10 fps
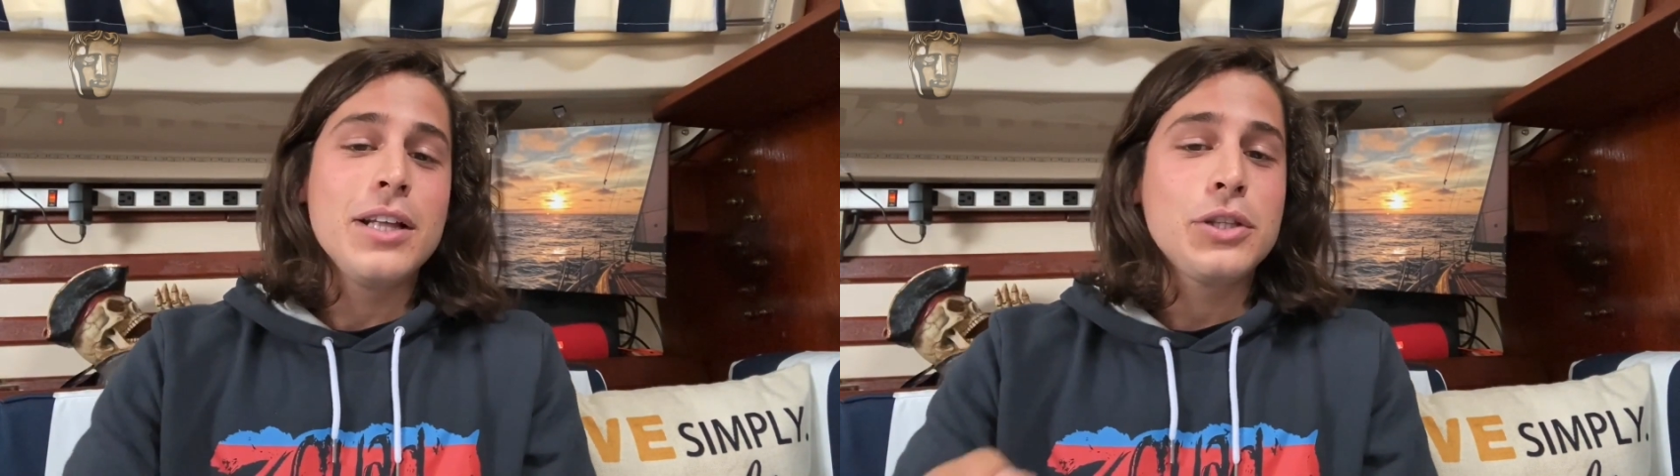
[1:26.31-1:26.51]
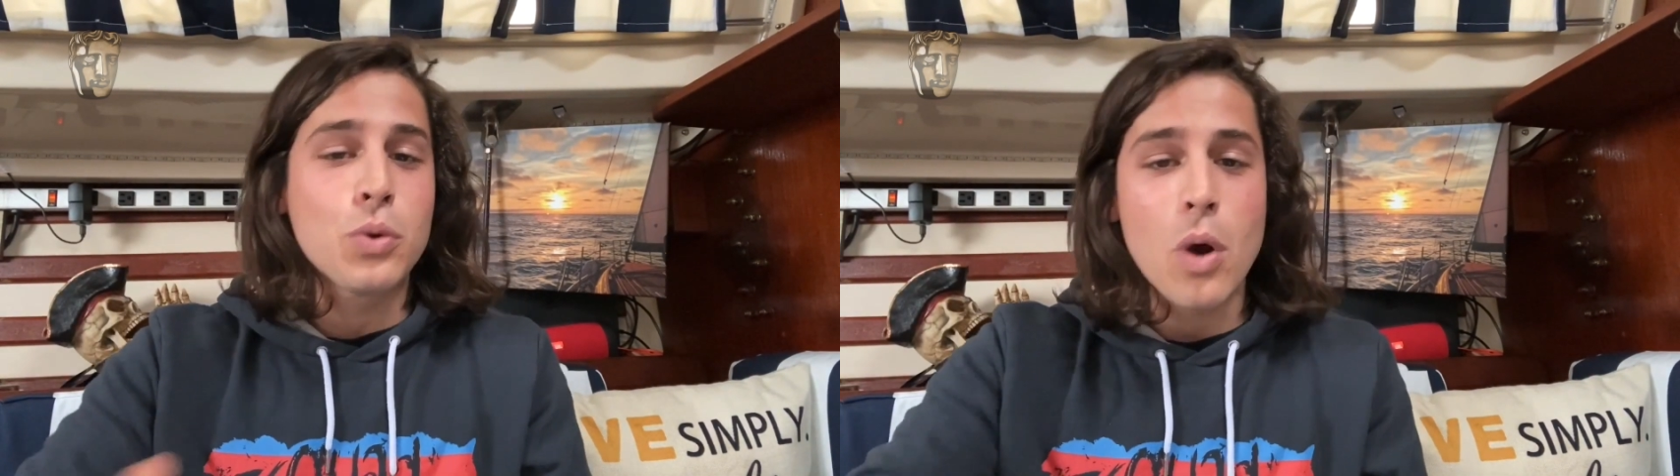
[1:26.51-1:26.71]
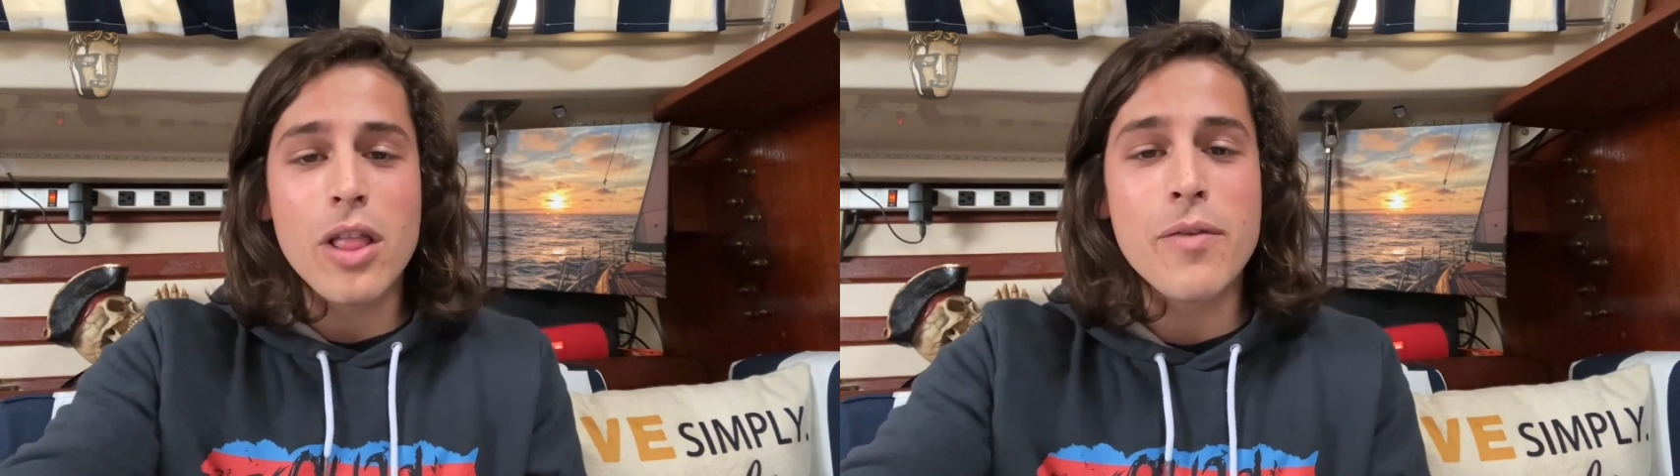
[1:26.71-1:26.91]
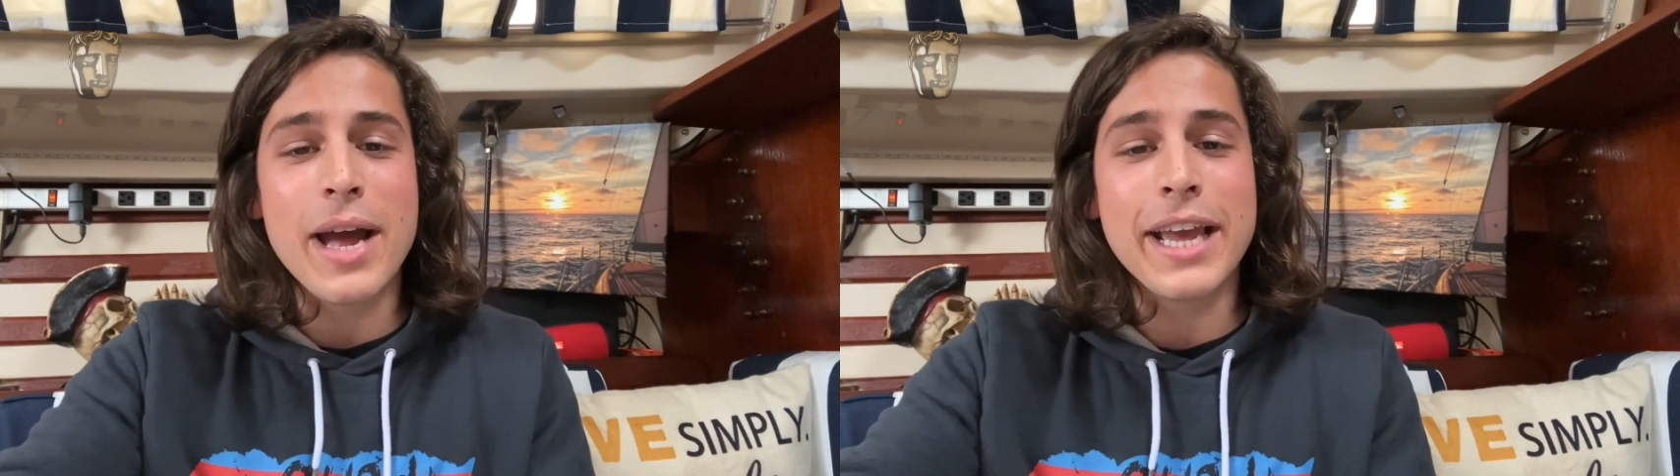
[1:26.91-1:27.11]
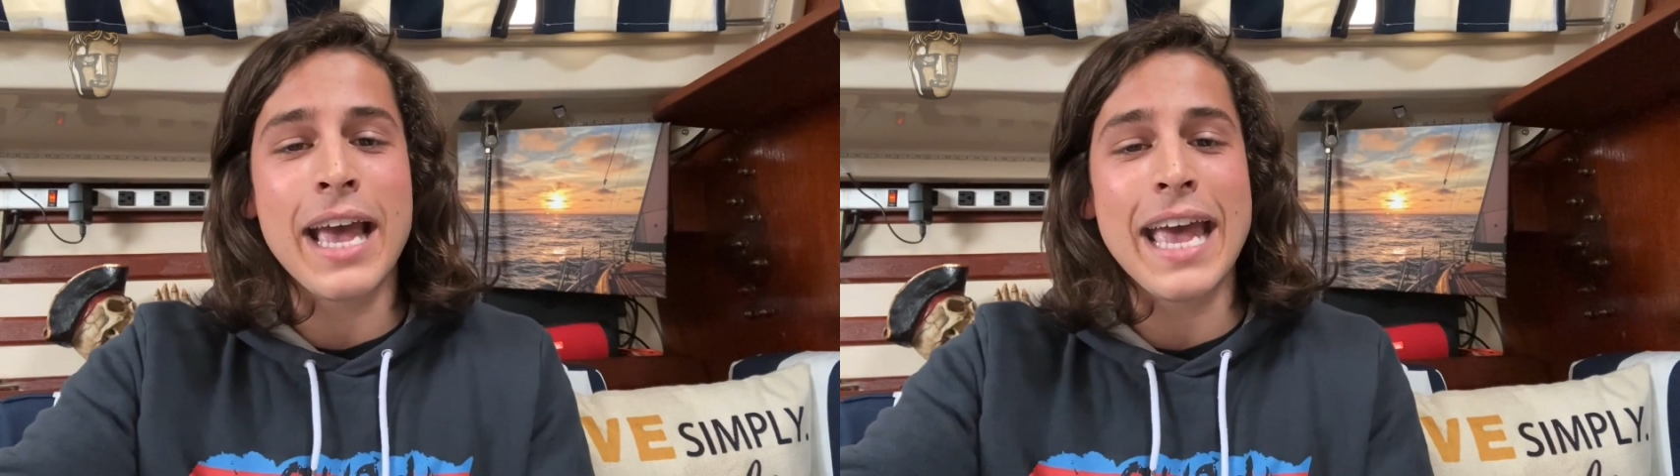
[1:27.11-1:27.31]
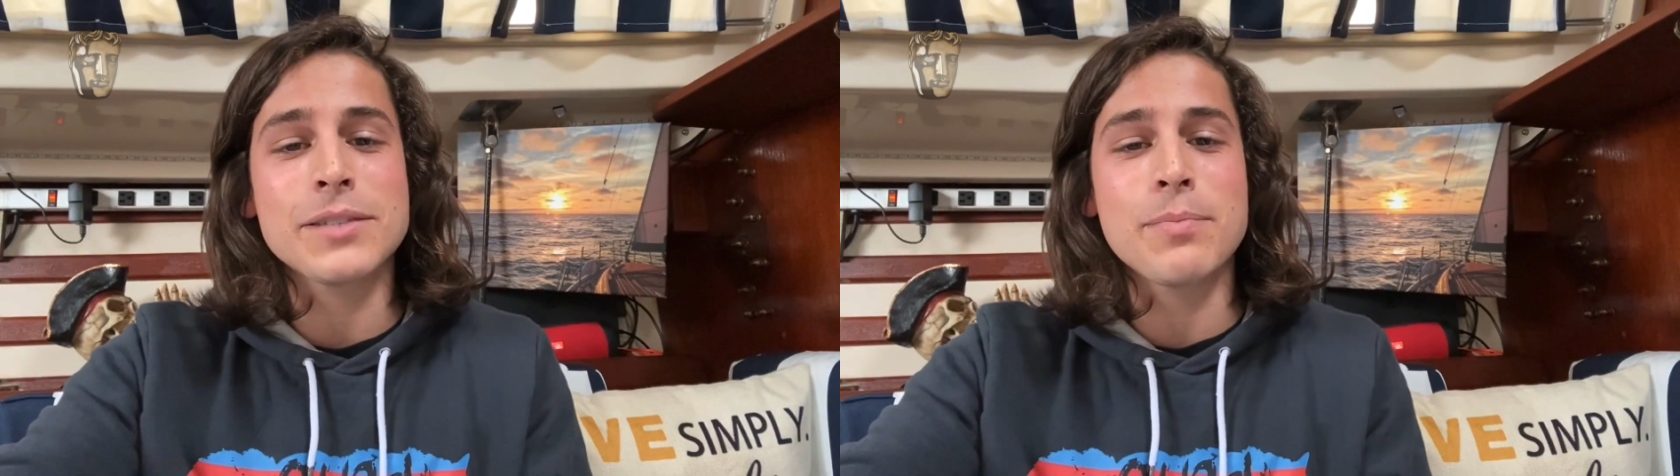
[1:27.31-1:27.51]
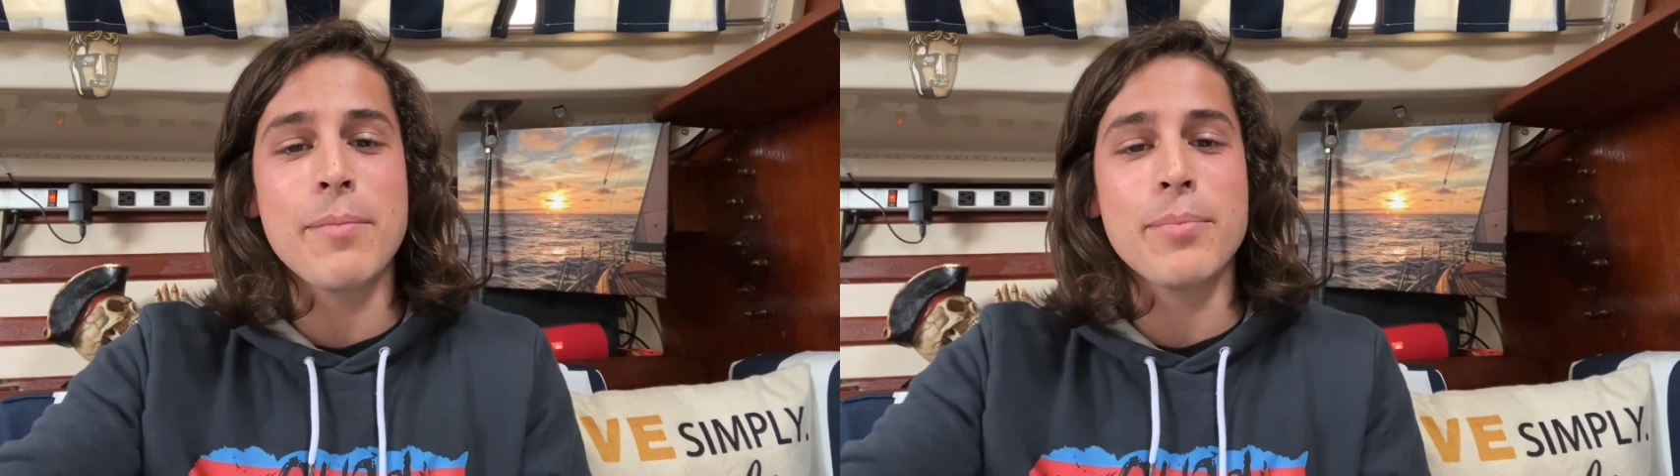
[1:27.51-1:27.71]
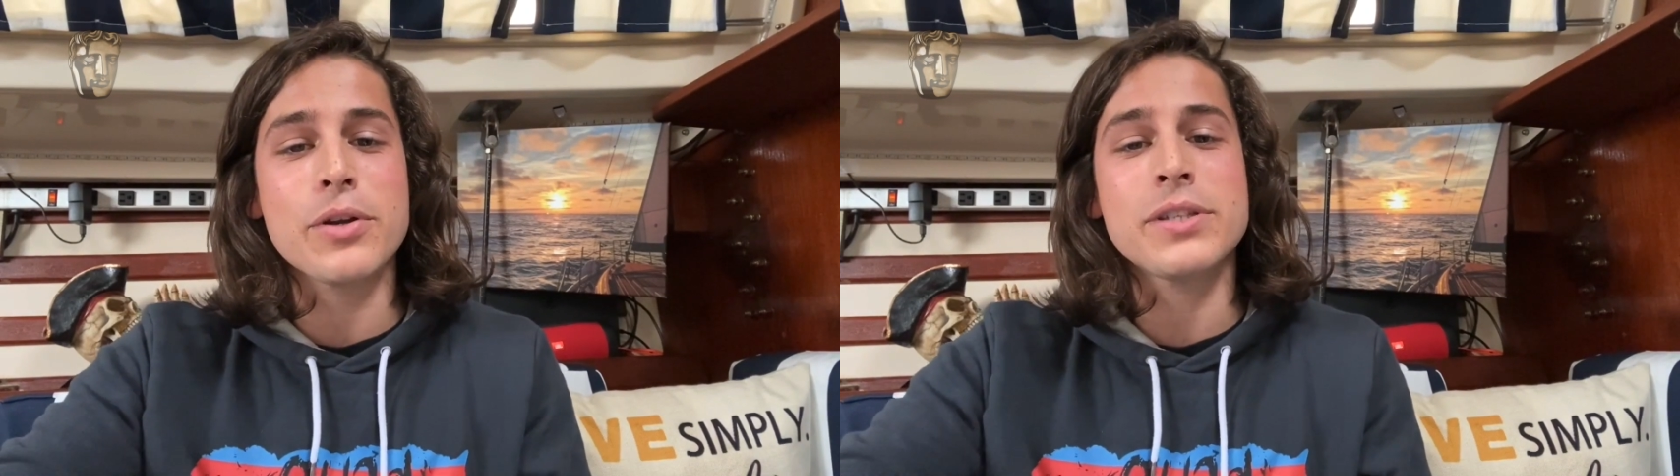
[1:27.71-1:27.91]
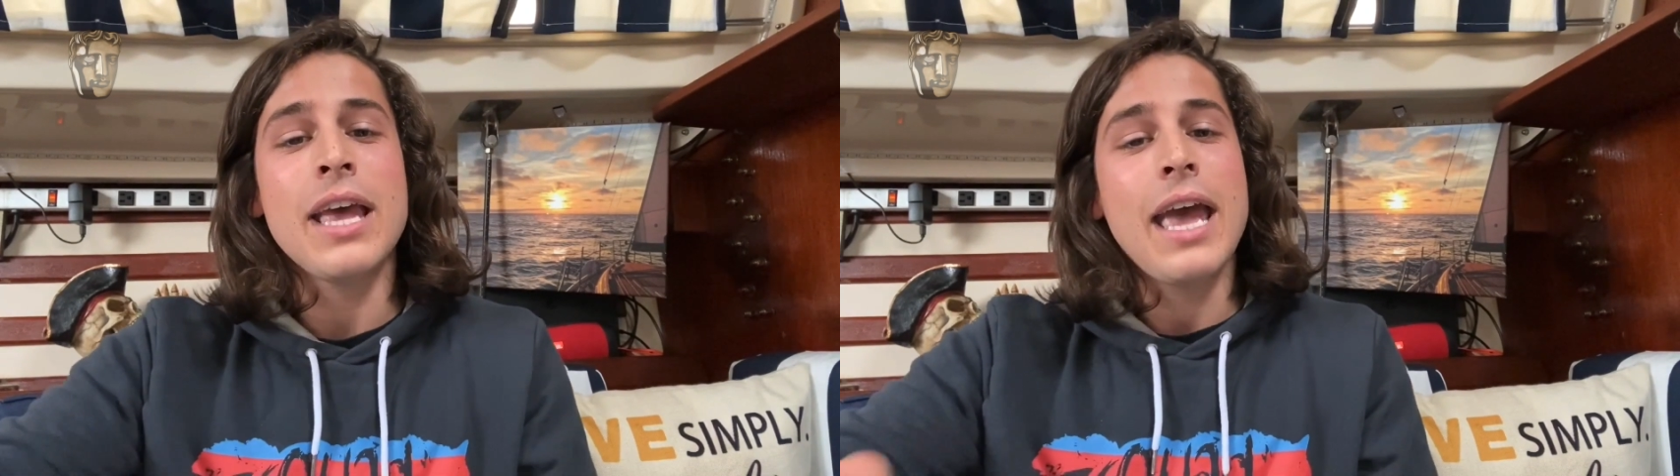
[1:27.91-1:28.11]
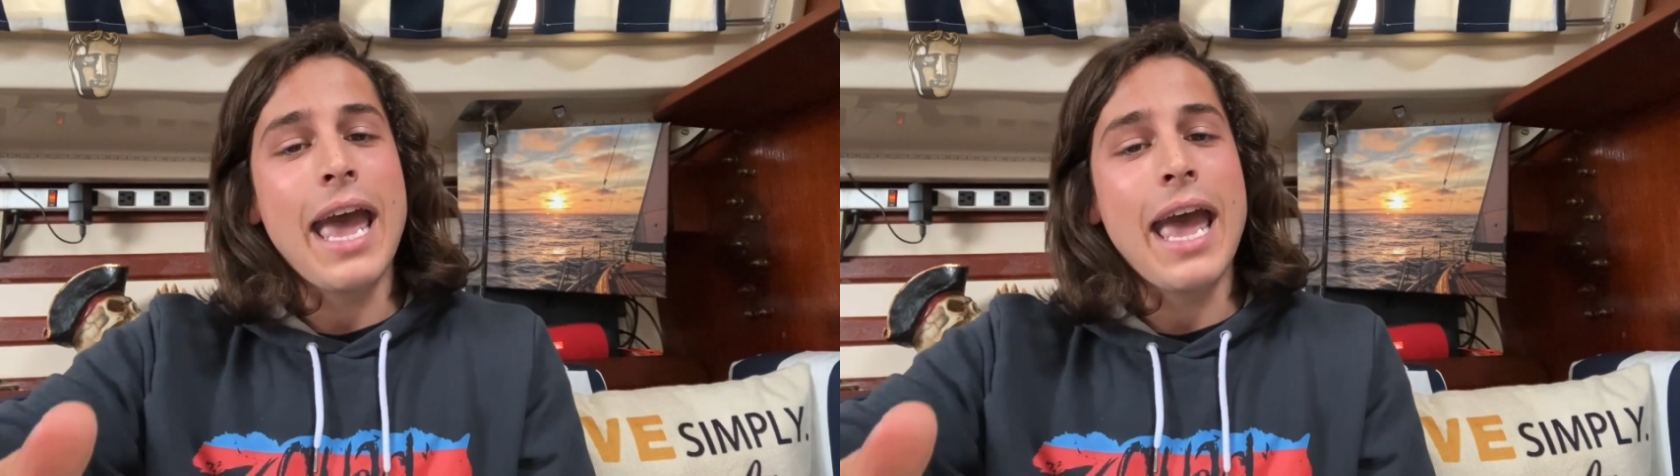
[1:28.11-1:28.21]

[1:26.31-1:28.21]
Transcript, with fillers: To all of my cast members